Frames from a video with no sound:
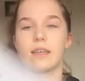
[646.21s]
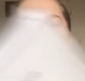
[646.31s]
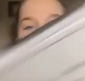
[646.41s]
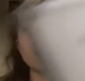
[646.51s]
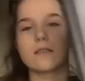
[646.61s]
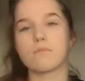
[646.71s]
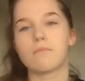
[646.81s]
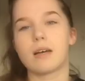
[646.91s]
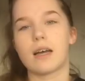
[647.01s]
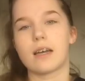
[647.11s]
is
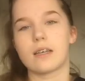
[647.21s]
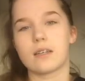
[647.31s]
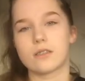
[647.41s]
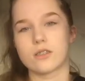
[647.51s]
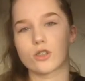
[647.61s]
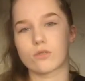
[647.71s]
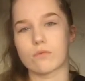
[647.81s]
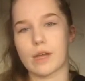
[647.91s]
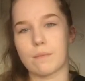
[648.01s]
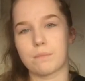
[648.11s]
my
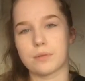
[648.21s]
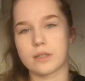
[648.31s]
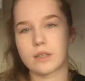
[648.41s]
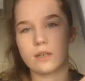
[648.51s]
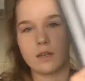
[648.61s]
script.